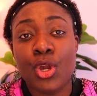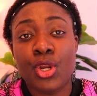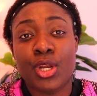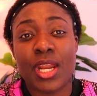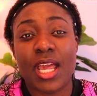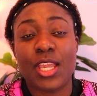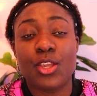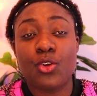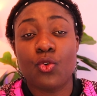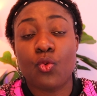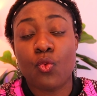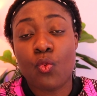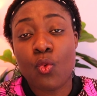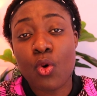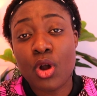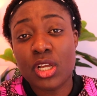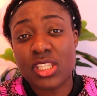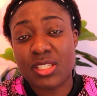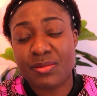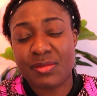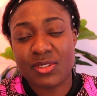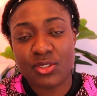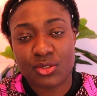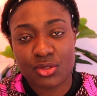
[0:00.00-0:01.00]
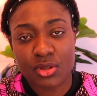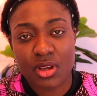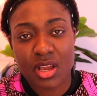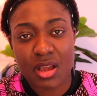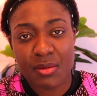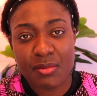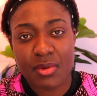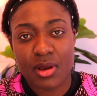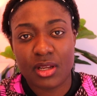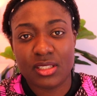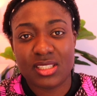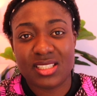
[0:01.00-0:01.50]
that you want me to talk
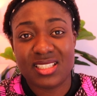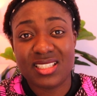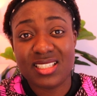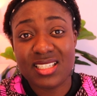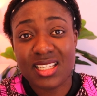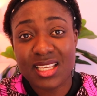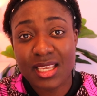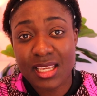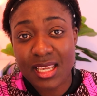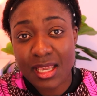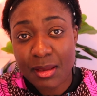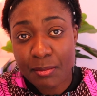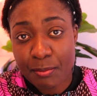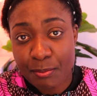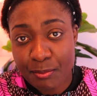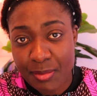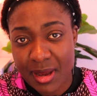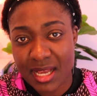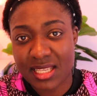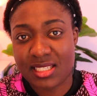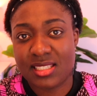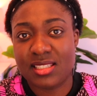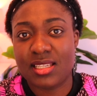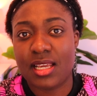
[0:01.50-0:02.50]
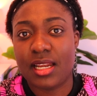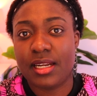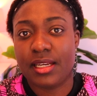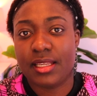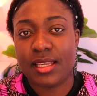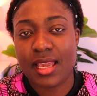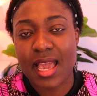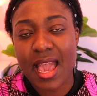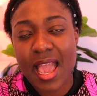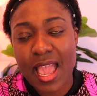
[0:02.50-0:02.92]
about personally,